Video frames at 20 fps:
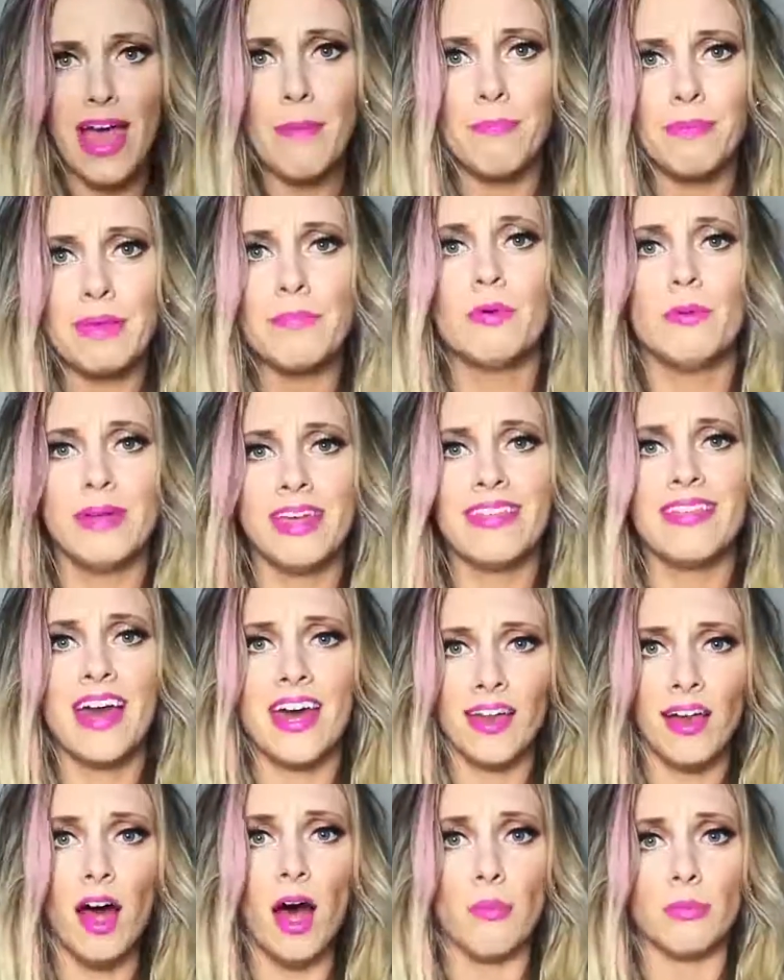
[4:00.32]
Fat people made
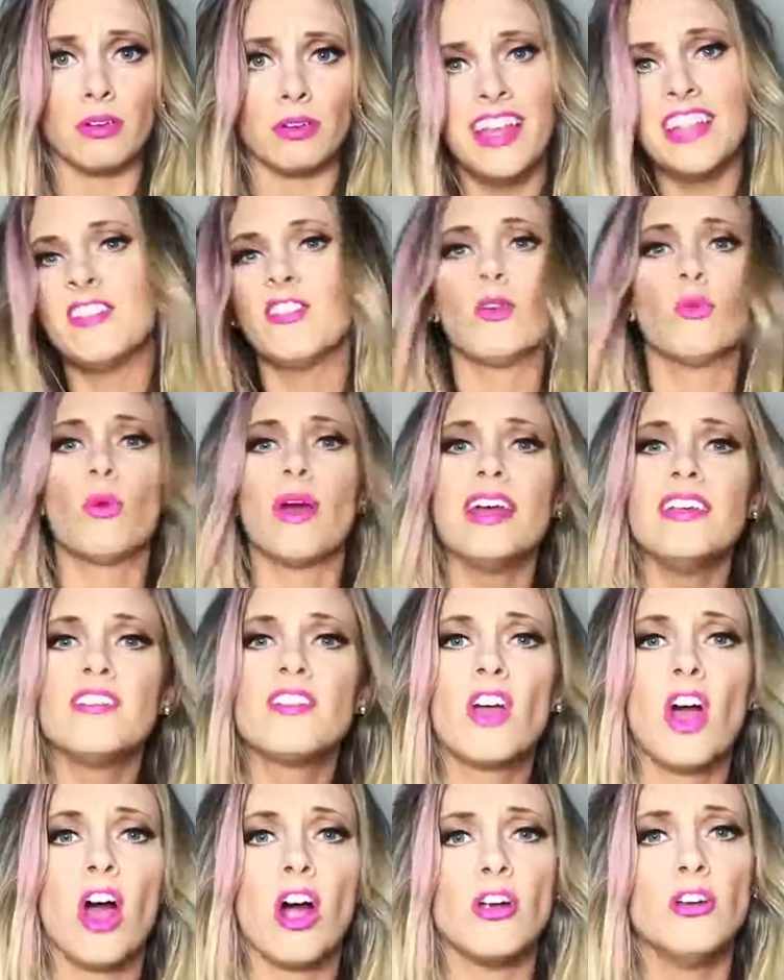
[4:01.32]
that up. That's the
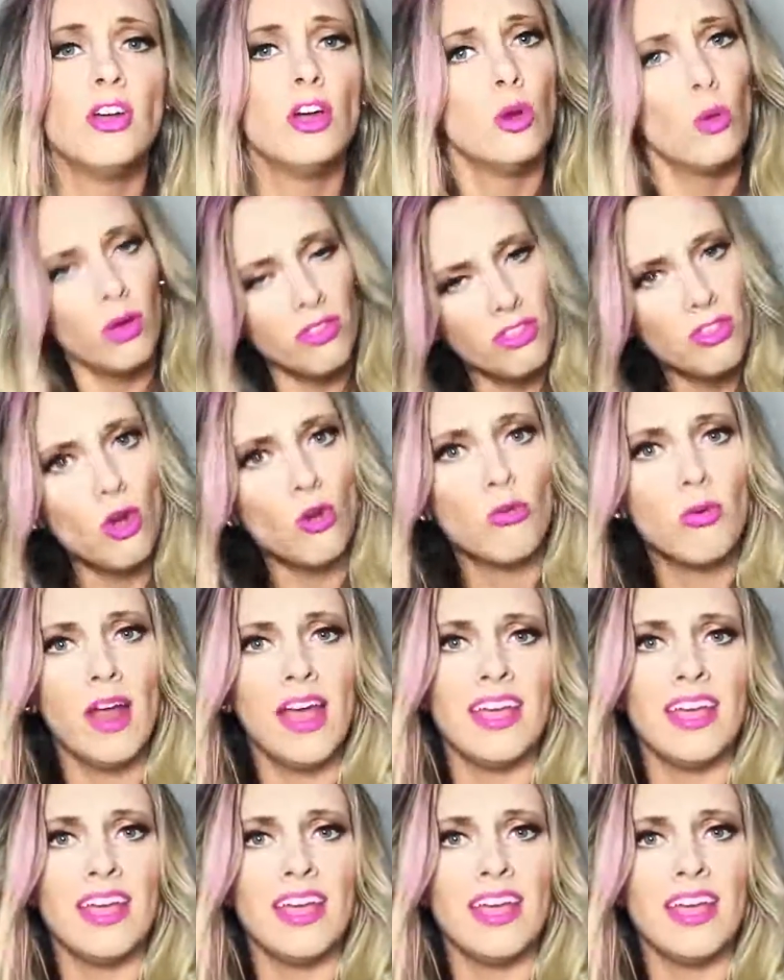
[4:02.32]
race card with no